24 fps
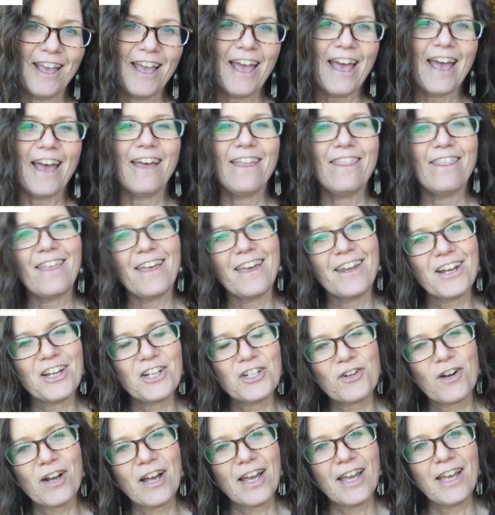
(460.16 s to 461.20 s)
And then I
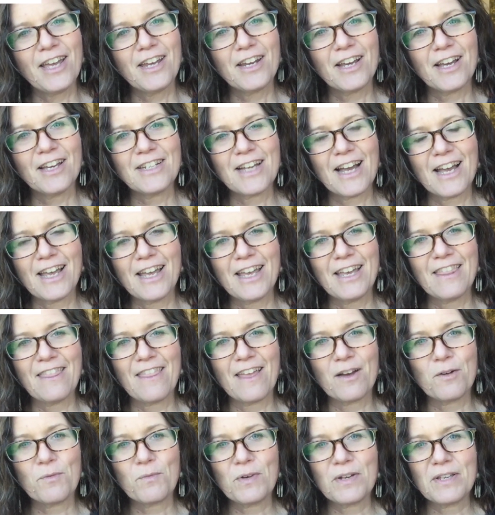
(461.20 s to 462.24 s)
tried a diet
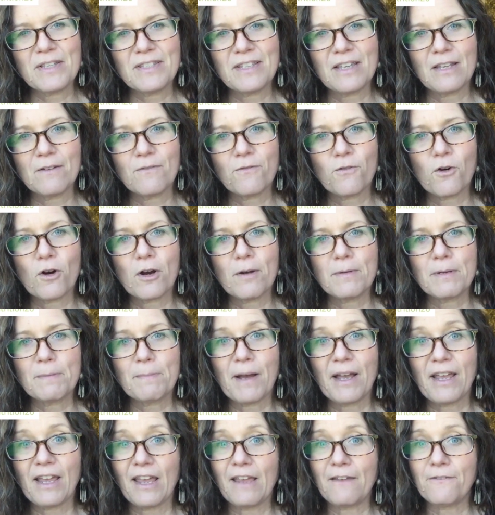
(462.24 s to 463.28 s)
that was informed
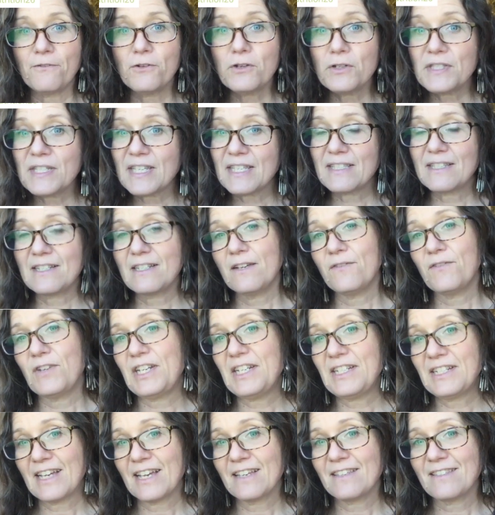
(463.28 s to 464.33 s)
by a food
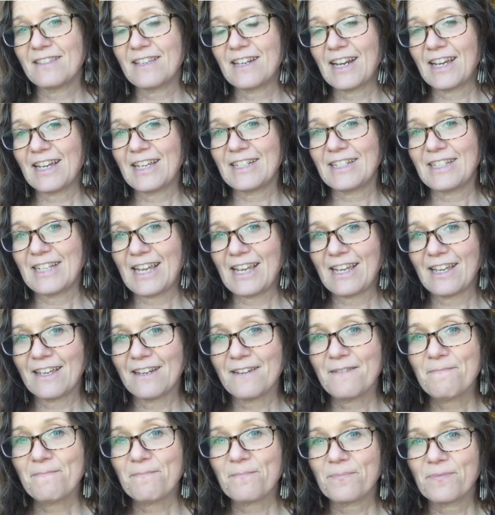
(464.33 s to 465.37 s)
sensitivity test that I had
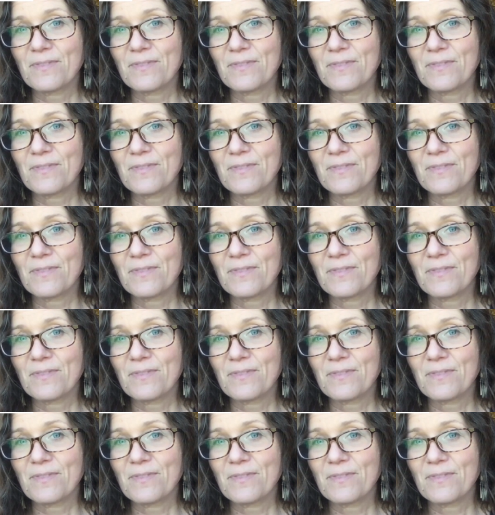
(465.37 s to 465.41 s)
taken.